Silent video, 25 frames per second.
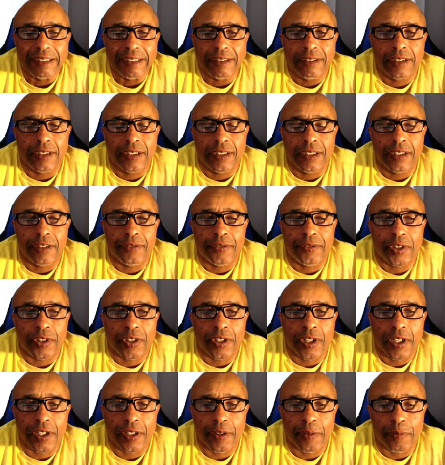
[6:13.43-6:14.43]
if you're
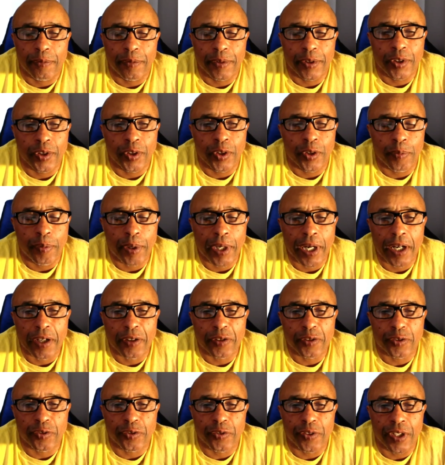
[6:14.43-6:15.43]
not a
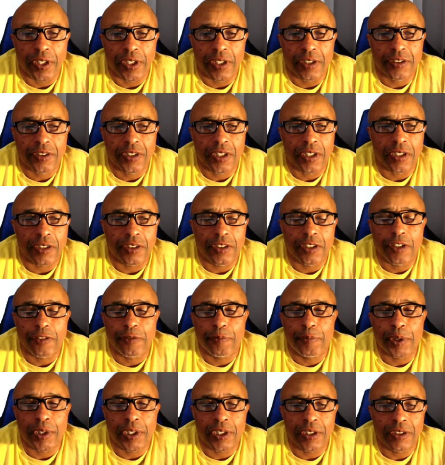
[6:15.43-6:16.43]
Packers fan, it's kind of
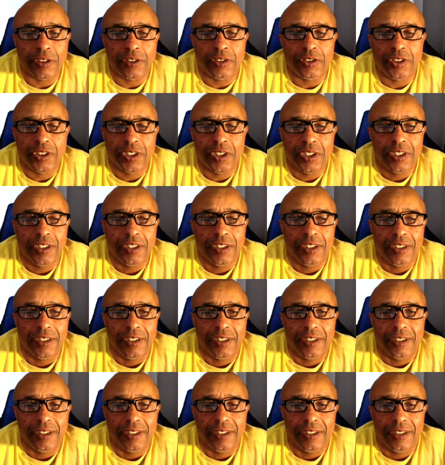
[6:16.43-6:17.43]
tough because
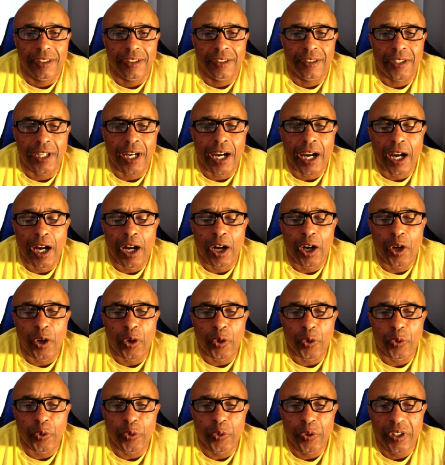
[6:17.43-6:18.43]

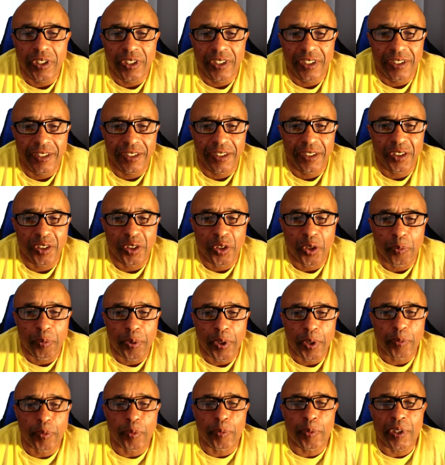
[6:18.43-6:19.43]
now
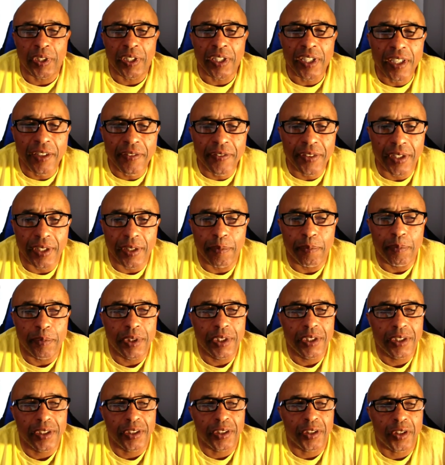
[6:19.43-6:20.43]
people believe in him.
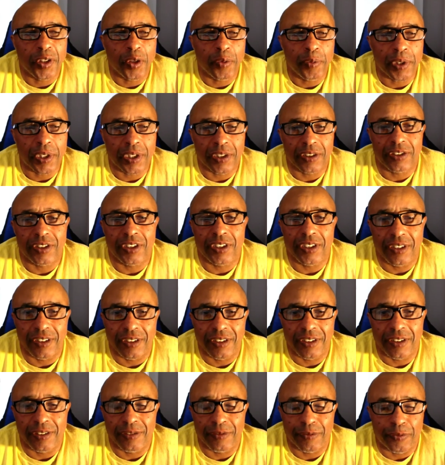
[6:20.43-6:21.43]
Because
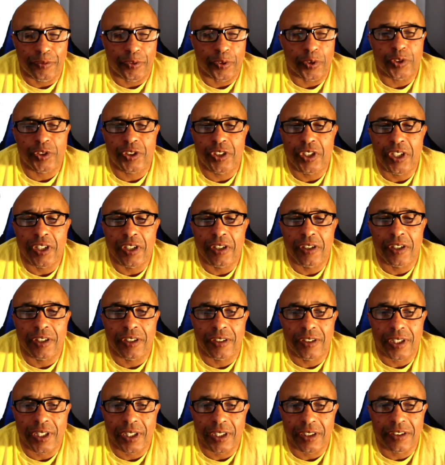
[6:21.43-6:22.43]
he first year he
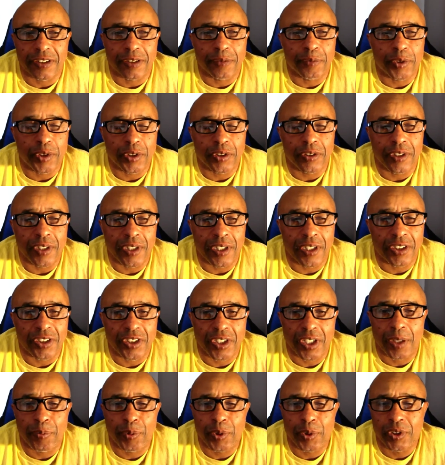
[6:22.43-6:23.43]
takes them to the
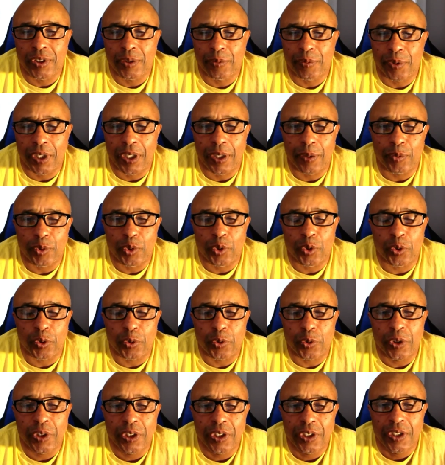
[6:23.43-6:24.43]
championship game,
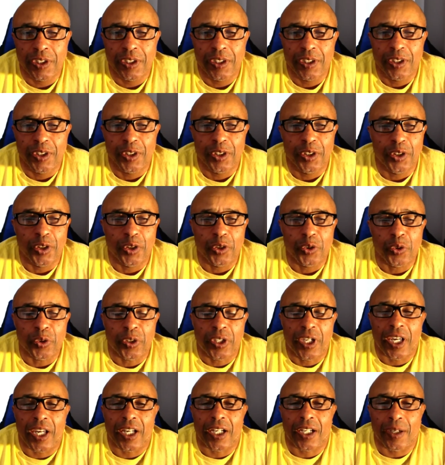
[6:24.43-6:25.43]
so you
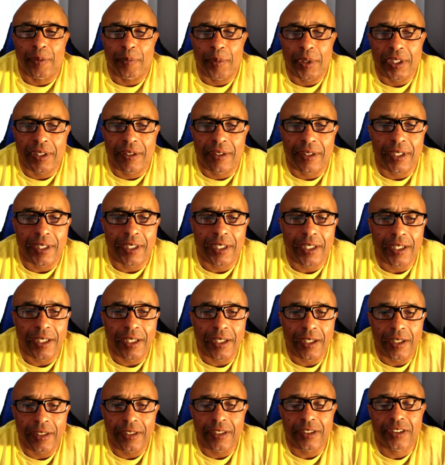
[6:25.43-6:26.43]
can't come in
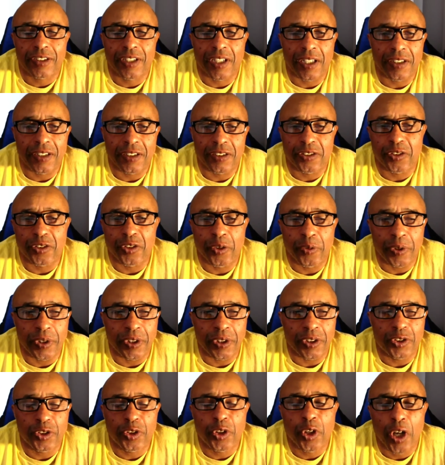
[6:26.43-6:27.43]
thinking, "Oh, this guy doesn't know what
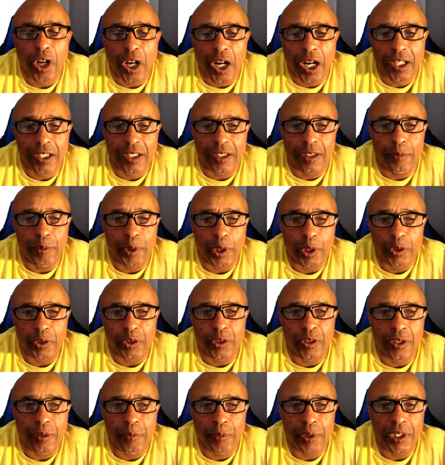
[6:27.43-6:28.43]
he's talking about."
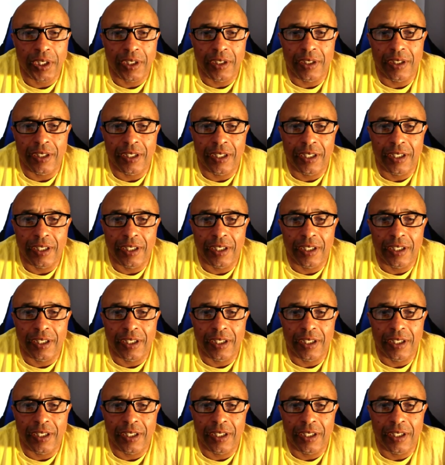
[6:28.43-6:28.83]
You know what I mean?